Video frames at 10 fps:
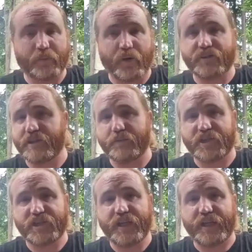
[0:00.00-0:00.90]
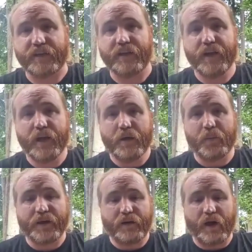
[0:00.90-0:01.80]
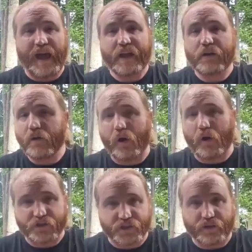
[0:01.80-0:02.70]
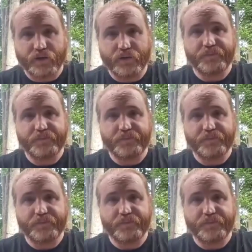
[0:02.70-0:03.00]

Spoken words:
a person a machine. But agriculture,